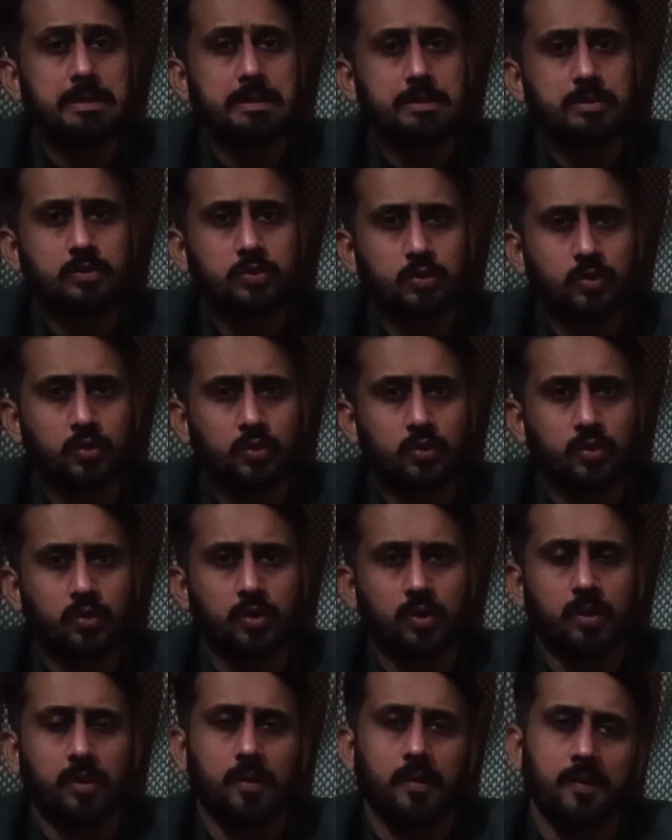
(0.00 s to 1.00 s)
So
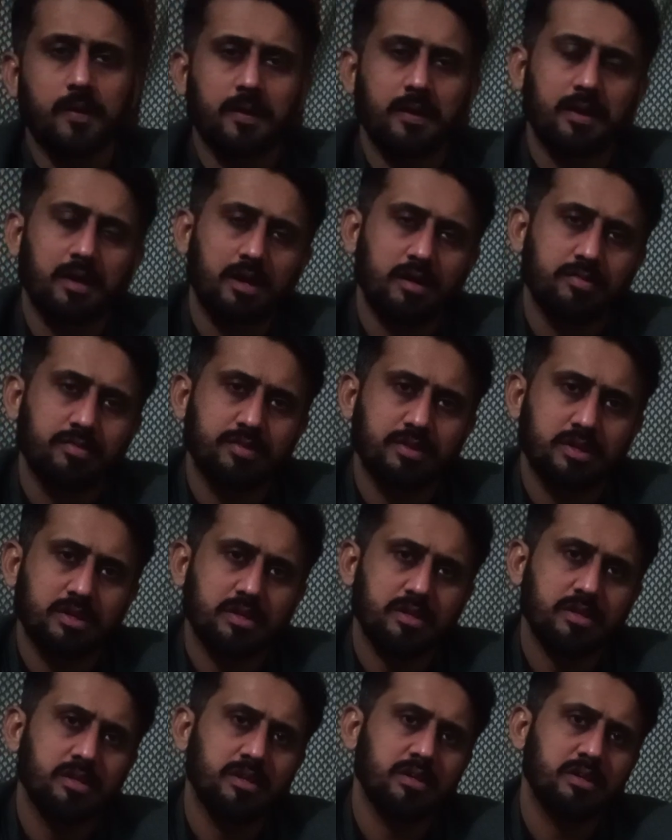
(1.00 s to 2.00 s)

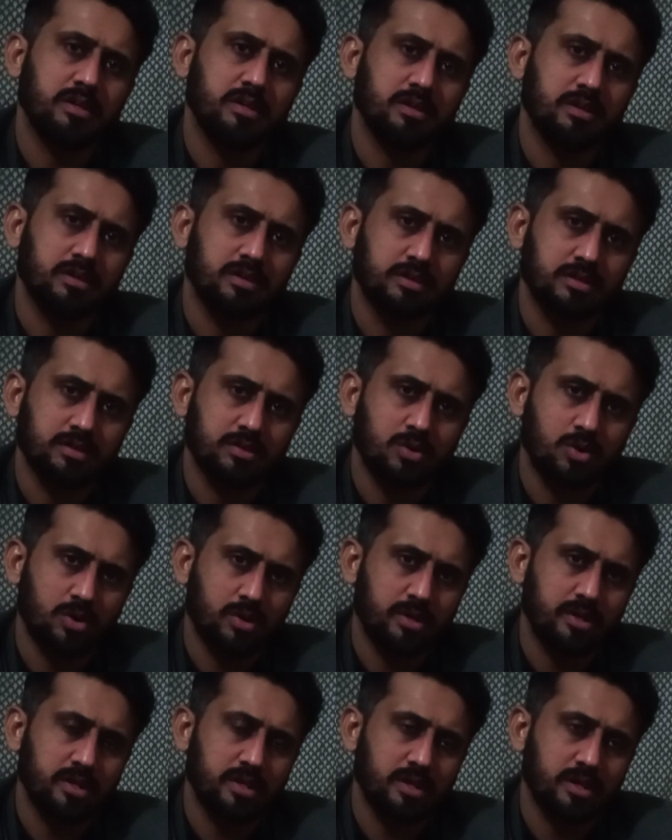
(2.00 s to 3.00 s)
after
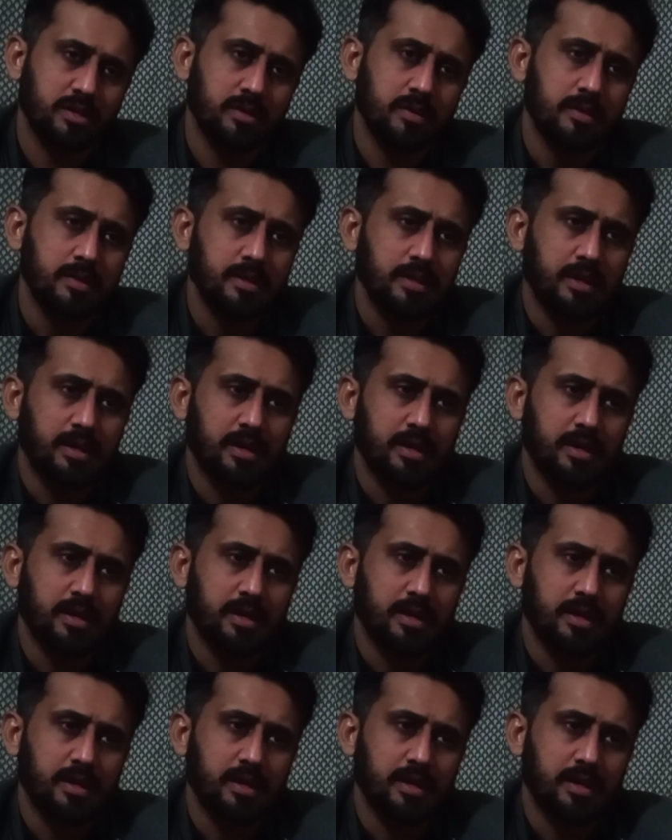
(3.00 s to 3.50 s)
cornea,